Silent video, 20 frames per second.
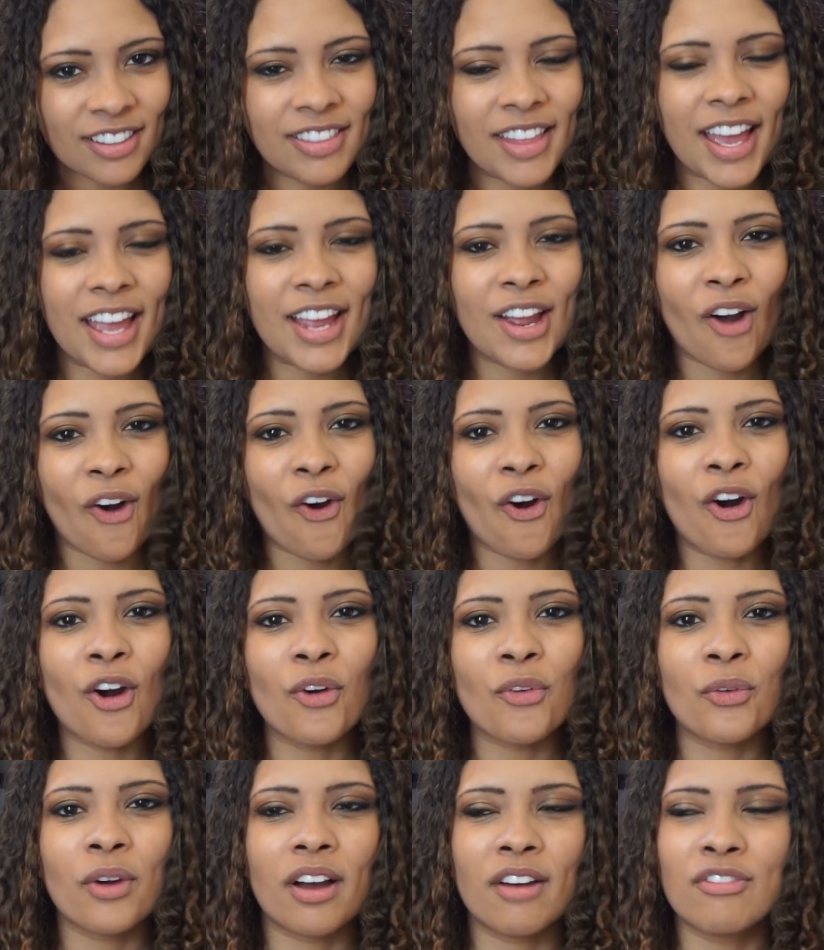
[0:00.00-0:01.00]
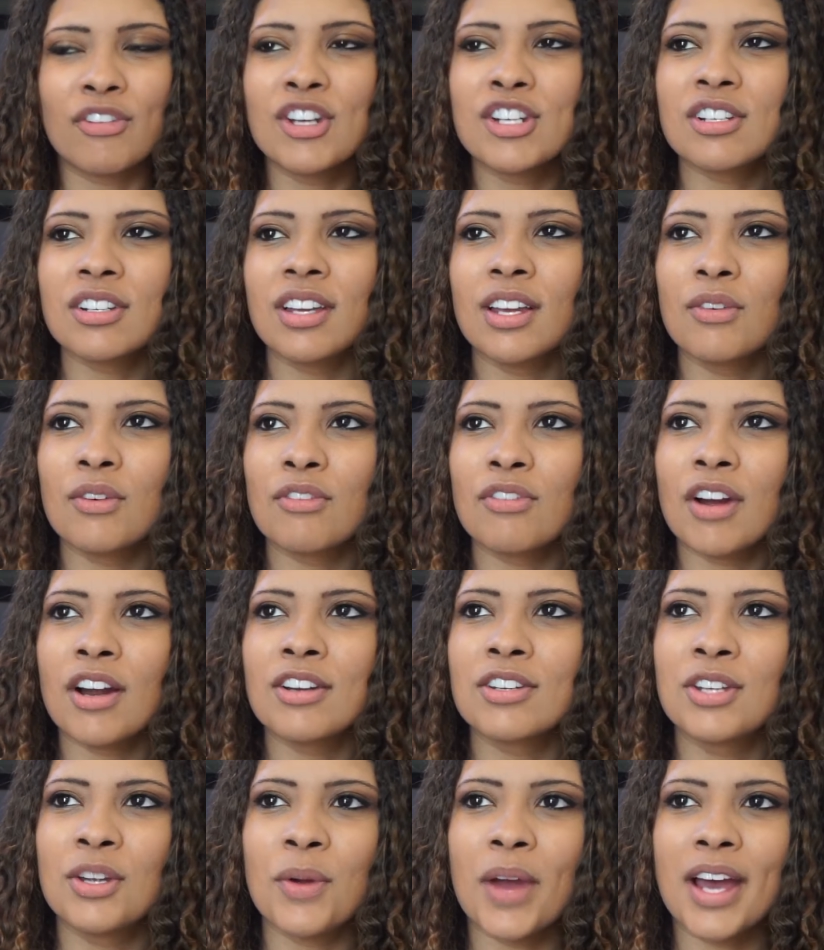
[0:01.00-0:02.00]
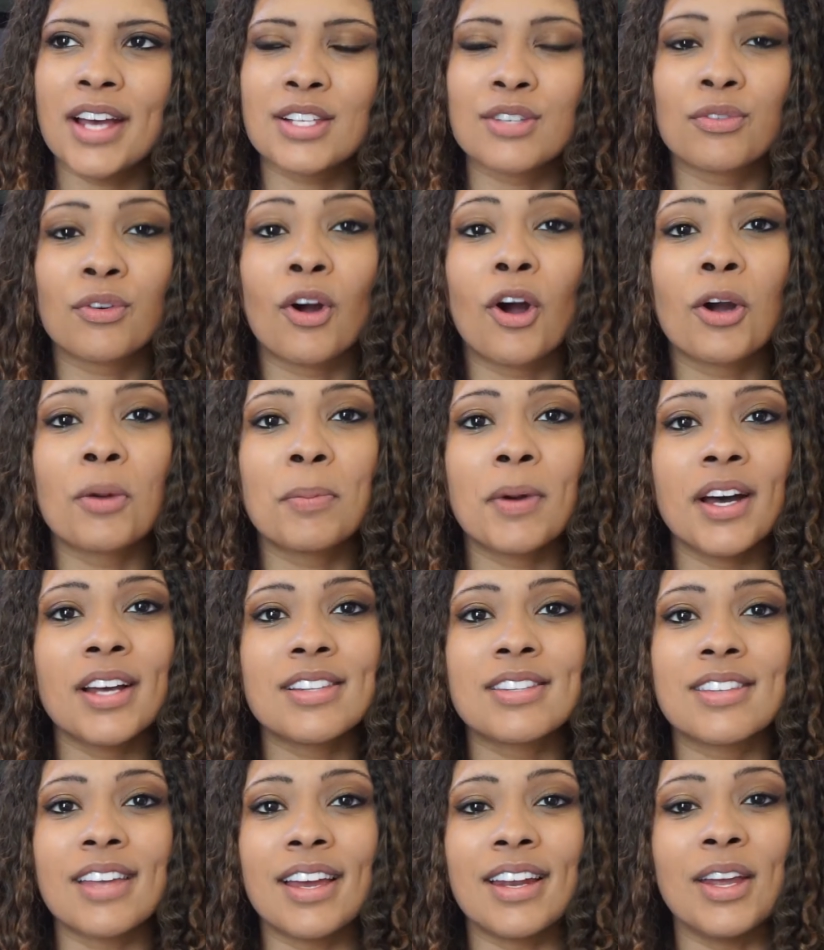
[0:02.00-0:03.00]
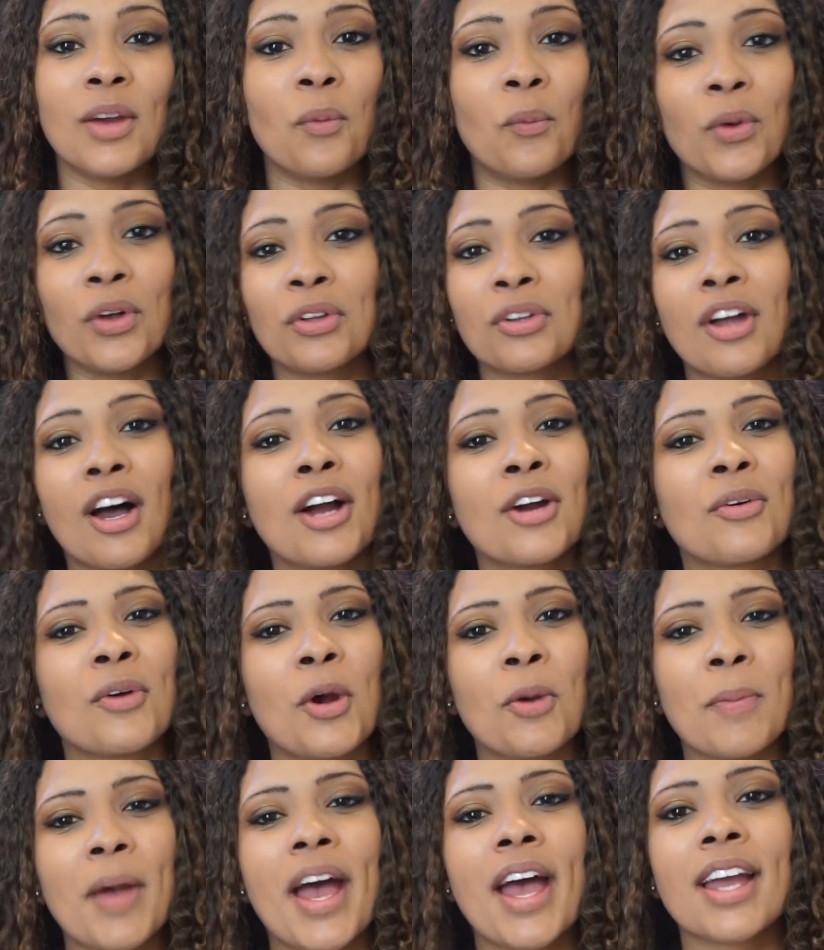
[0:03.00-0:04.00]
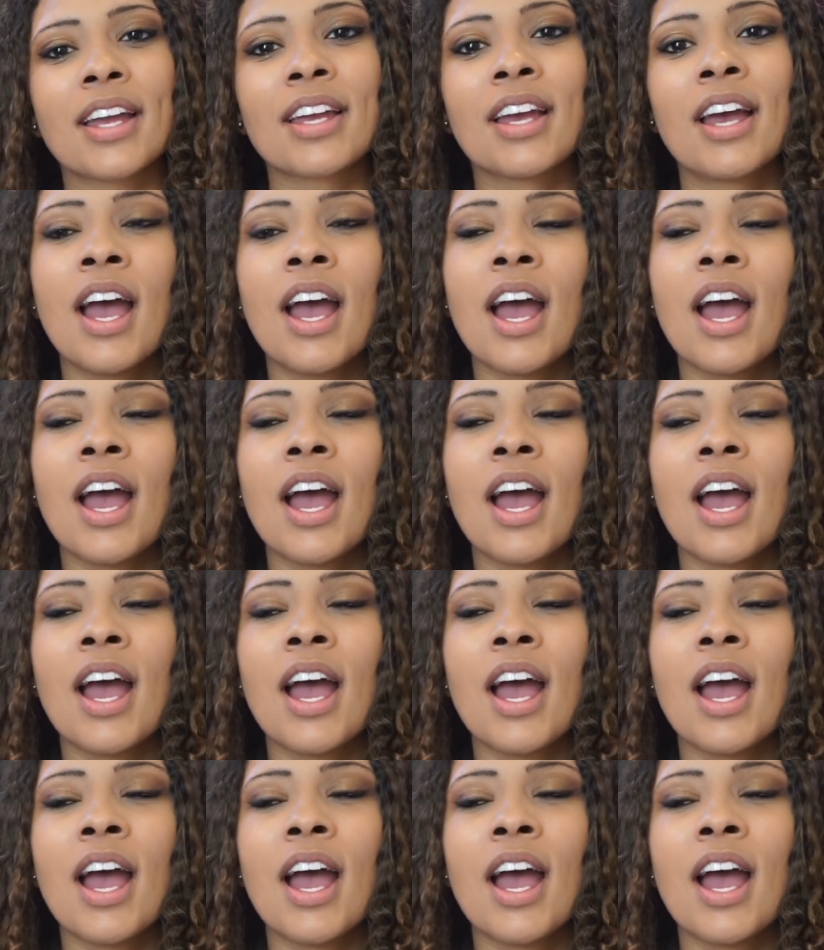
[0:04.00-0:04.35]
They are officially referred to as frog butts, and it will not grow back.